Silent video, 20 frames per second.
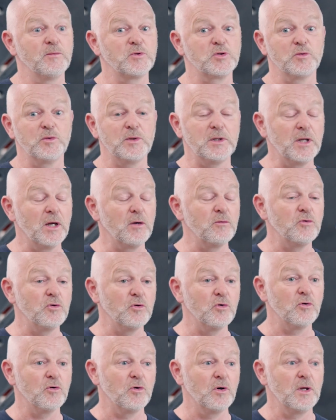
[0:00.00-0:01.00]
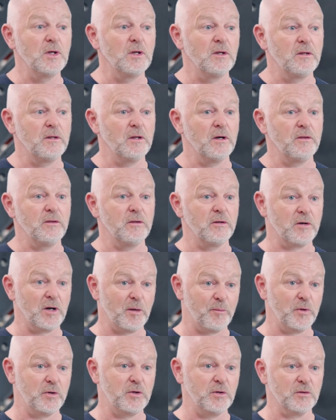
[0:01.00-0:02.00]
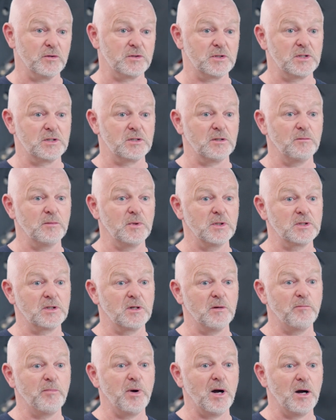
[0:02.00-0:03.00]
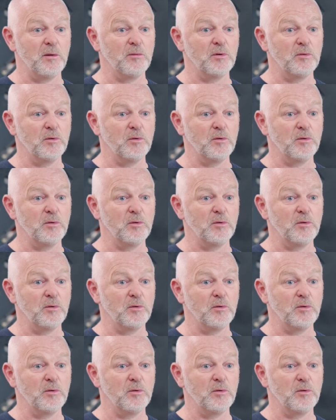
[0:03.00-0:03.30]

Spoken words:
So we now know that the Rapid Reel system is compatible